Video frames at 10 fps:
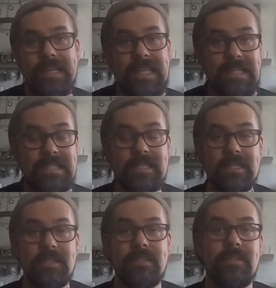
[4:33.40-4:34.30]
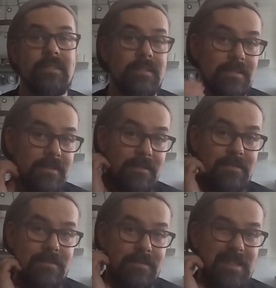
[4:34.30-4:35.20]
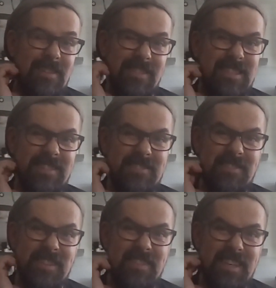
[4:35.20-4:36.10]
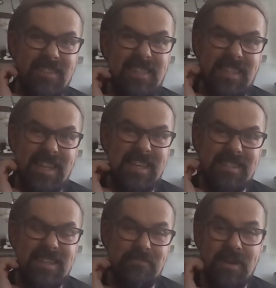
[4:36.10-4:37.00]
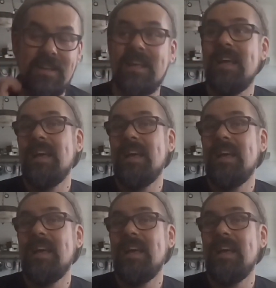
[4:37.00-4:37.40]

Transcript: Eastern. So I wanted to do the video in the Eastern, but